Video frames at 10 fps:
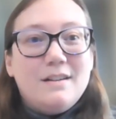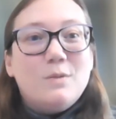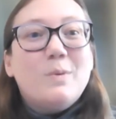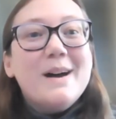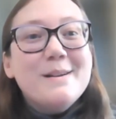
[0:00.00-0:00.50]

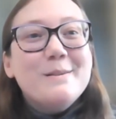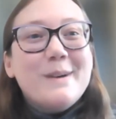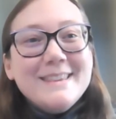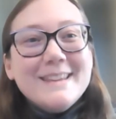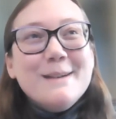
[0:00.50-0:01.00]

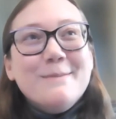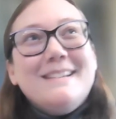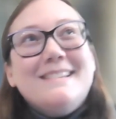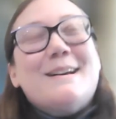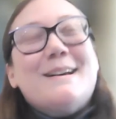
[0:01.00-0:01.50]
One thing
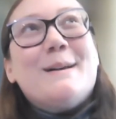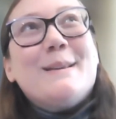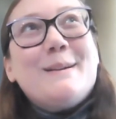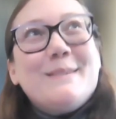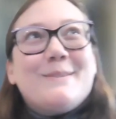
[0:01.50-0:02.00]
we saw that
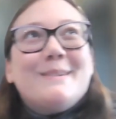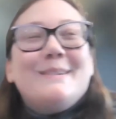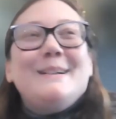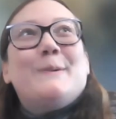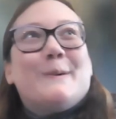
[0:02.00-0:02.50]
was really
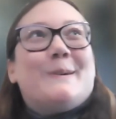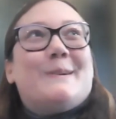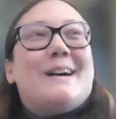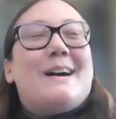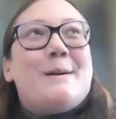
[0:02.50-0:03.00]

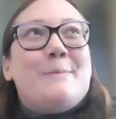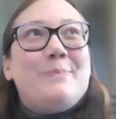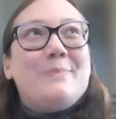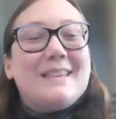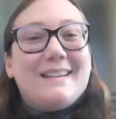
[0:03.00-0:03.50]
cool.
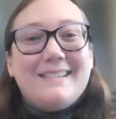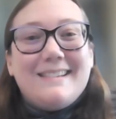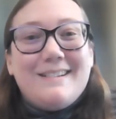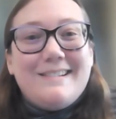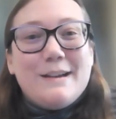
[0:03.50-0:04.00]

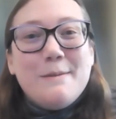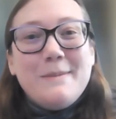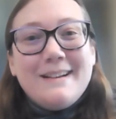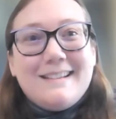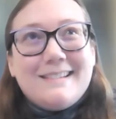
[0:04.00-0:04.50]
So Jim
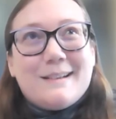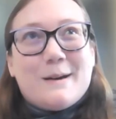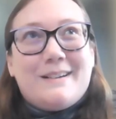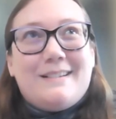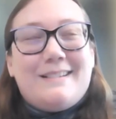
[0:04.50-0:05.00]
and I
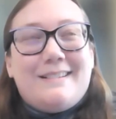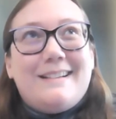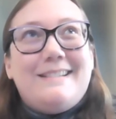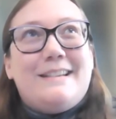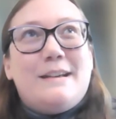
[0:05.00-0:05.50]
saw
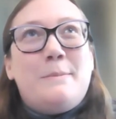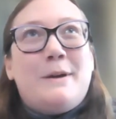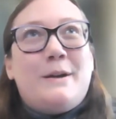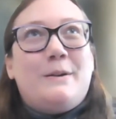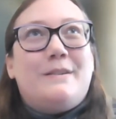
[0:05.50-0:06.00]
a
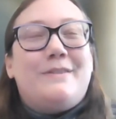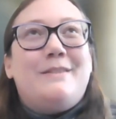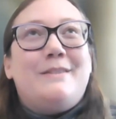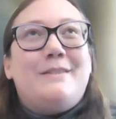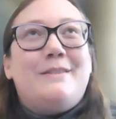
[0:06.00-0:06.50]
demo of an
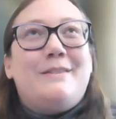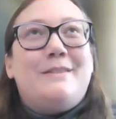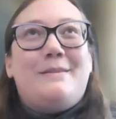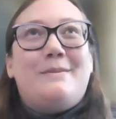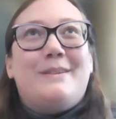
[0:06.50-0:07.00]

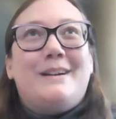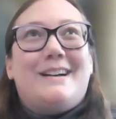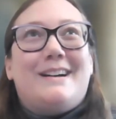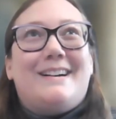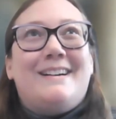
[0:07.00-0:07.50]
environment
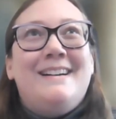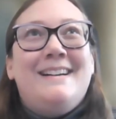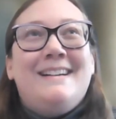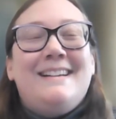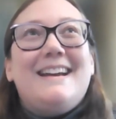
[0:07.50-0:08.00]
where
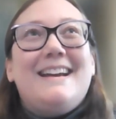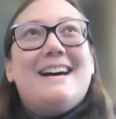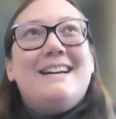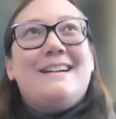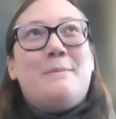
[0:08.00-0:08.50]
they
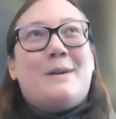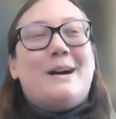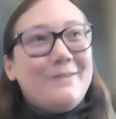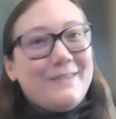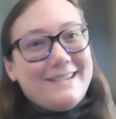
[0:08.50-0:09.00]
had
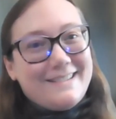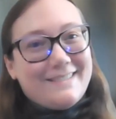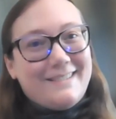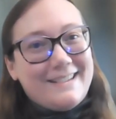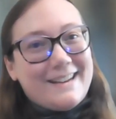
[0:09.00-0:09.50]

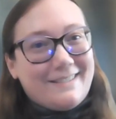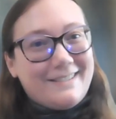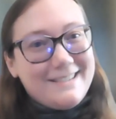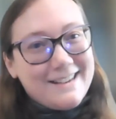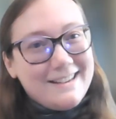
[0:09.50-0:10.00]
artificial
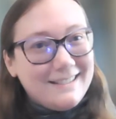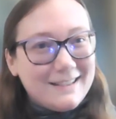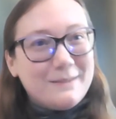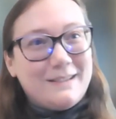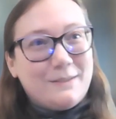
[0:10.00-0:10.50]
intelligence
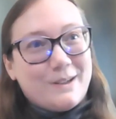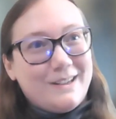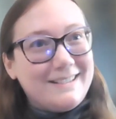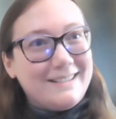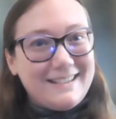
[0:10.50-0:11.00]
that was
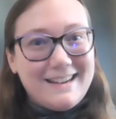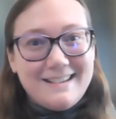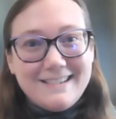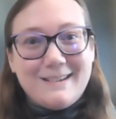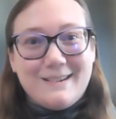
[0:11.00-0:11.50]
worked
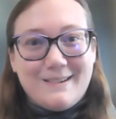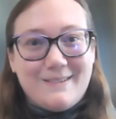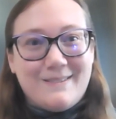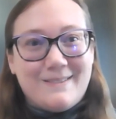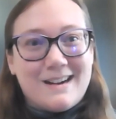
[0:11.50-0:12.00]

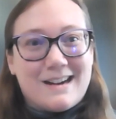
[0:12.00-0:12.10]
into